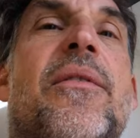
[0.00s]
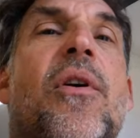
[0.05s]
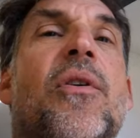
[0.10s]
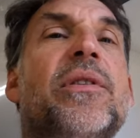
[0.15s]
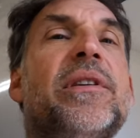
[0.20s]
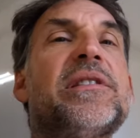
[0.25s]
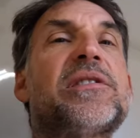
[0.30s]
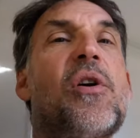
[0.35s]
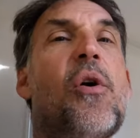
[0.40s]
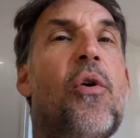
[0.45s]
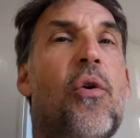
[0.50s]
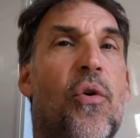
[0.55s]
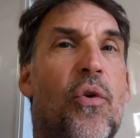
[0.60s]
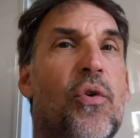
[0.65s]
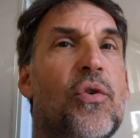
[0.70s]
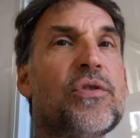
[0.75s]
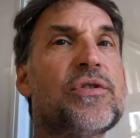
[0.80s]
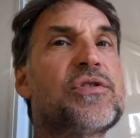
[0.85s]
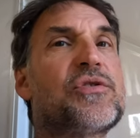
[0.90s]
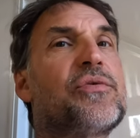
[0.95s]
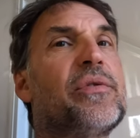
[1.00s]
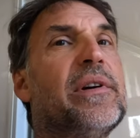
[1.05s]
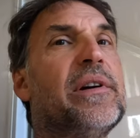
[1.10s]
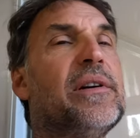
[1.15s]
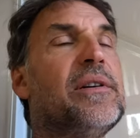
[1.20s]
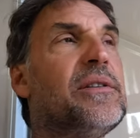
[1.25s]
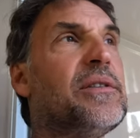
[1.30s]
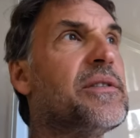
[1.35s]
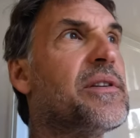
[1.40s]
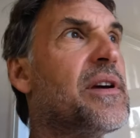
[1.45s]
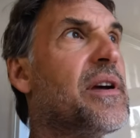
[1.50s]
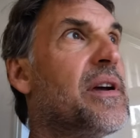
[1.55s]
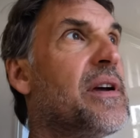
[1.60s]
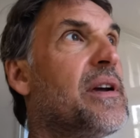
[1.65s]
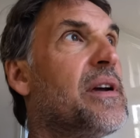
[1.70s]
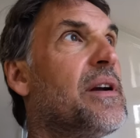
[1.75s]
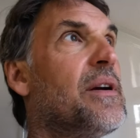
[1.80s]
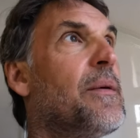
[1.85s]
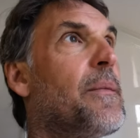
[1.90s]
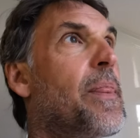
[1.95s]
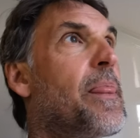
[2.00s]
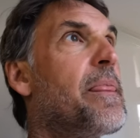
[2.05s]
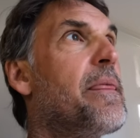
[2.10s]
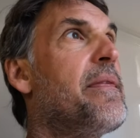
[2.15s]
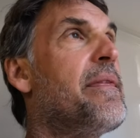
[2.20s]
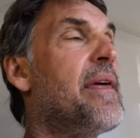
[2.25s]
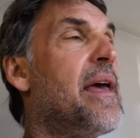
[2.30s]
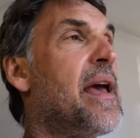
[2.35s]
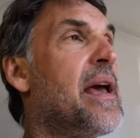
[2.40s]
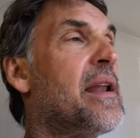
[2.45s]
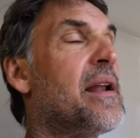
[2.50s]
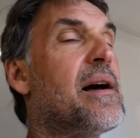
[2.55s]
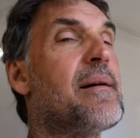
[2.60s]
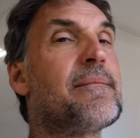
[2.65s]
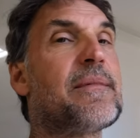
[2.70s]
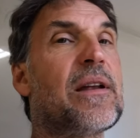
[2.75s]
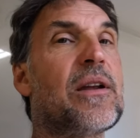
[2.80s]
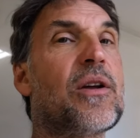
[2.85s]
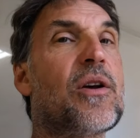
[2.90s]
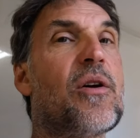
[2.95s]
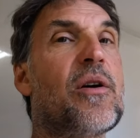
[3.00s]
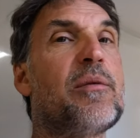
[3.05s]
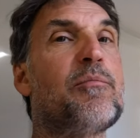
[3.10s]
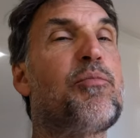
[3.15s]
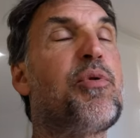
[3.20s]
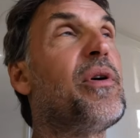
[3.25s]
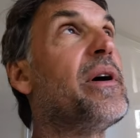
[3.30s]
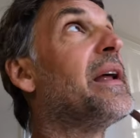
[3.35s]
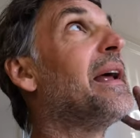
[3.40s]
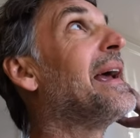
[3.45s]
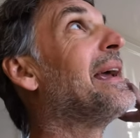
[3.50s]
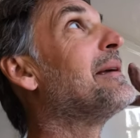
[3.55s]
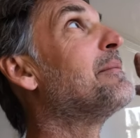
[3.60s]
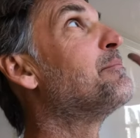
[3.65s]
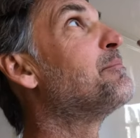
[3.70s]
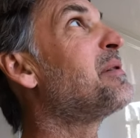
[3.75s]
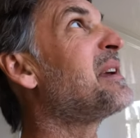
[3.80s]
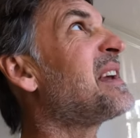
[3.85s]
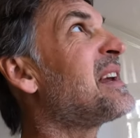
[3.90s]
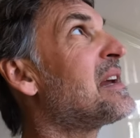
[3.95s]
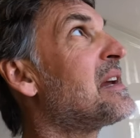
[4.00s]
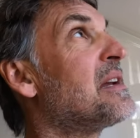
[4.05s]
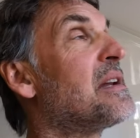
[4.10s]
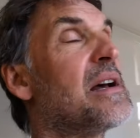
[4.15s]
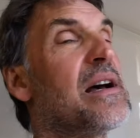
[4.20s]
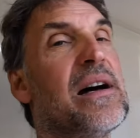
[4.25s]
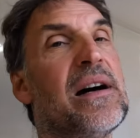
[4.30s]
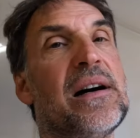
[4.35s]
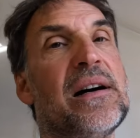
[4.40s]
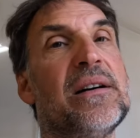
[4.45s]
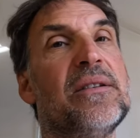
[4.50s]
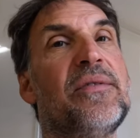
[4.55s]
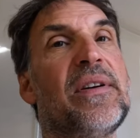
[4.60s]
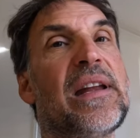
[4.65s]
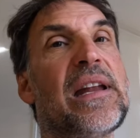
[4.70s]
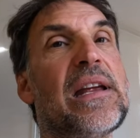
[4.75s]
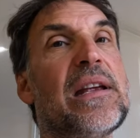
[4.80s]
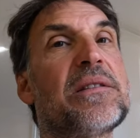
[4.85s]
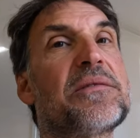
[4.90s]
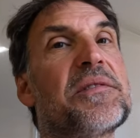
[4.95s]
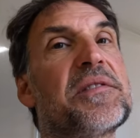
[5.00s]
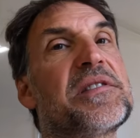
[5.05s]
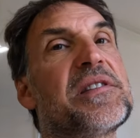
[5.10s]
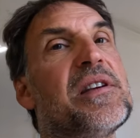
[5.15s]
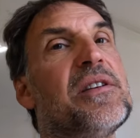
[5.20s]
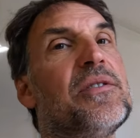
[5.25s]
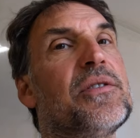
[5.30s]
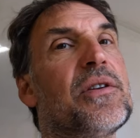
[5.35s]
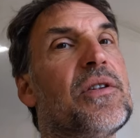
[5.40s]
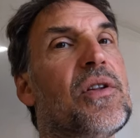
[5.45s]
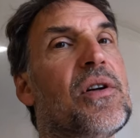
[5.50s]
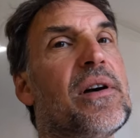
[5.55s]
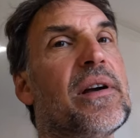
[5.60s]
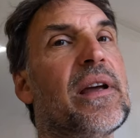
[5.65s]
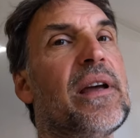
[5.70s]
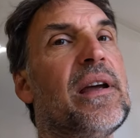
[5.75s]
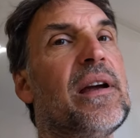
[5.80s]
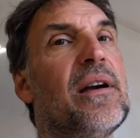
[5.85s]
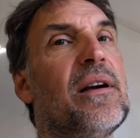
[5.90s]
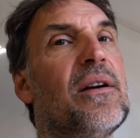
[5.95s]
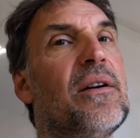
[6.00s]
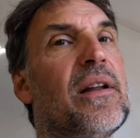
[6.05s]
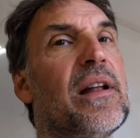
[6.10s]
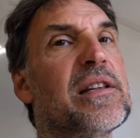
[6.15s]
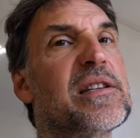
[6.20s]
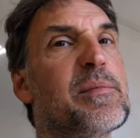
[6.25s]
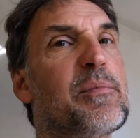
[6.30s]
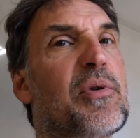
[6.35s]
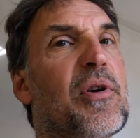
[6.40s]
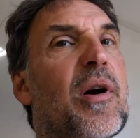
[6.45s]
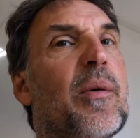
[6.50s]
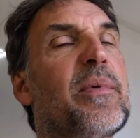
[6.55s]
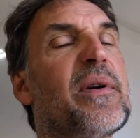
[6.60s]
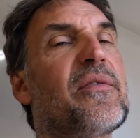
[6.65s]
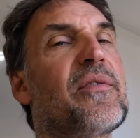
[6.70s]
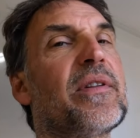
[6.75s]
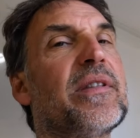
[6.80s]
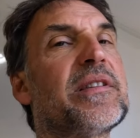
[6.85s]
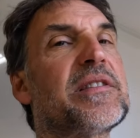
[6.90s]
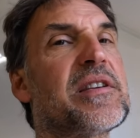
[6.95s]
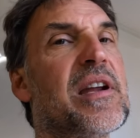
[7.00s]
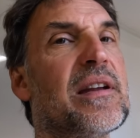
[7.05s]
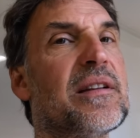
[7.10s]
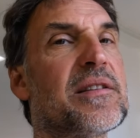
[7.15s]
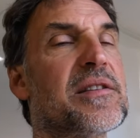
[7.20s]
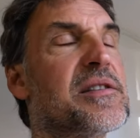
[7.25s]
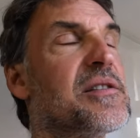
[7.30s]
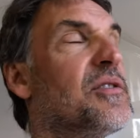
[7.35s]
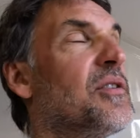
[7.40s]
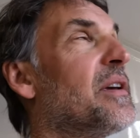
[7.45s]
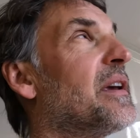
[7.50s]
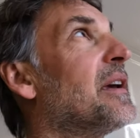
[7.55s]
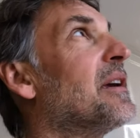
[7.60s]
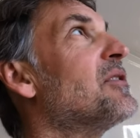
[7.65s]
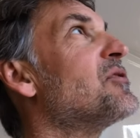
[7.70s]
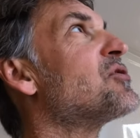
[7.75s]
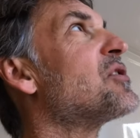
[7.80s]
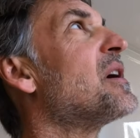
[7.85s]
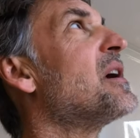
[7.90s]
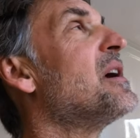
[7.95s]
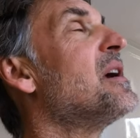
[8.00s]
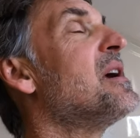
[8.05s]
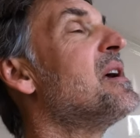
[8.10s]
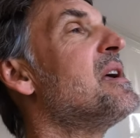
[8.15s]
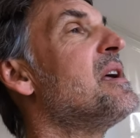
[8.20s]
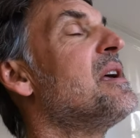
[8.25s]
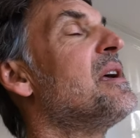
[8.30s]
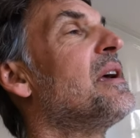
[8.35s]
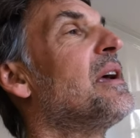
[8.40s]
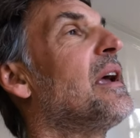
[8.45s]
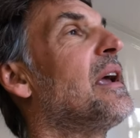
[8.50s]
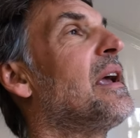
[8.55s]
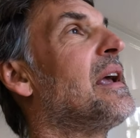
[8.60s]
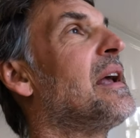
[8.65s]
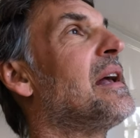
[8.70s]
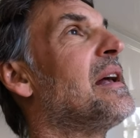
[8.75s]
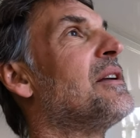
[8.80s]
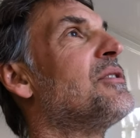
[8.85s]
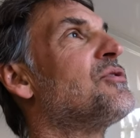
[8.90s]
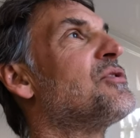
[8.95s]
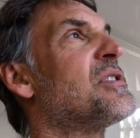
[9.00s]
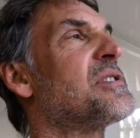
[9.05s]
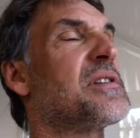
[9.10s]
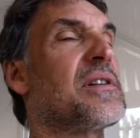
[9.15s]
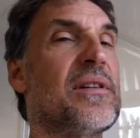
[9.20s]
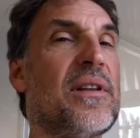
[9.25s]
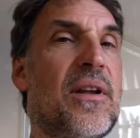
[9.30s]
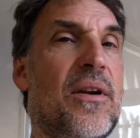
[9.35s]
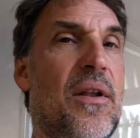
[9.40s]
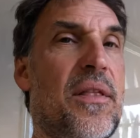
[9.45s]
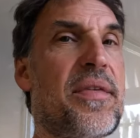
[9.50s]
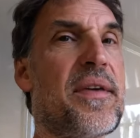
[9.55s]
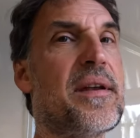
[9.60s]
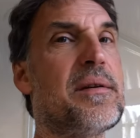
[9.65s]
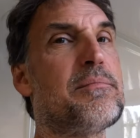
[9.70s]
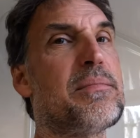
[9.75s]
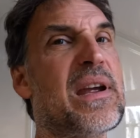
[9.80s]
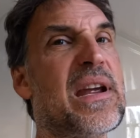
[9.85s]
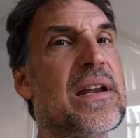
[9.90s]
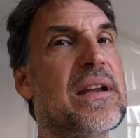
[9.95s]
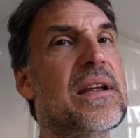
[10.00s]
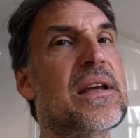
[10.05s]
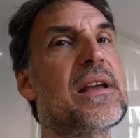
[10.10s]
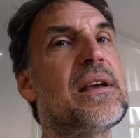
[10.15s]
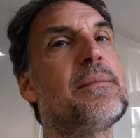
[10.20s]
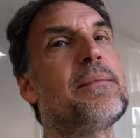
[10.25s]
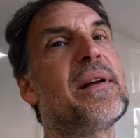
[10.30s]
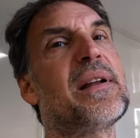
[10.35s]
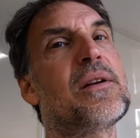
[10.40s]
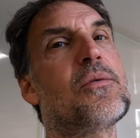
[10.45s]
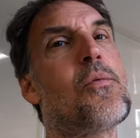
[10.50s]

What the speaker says: all these holes drilled, then I'm going to go ahead and put a bead of adhesive sealant along here that's appropriate for the stainless steel hinge. And just a little thin bead to keep any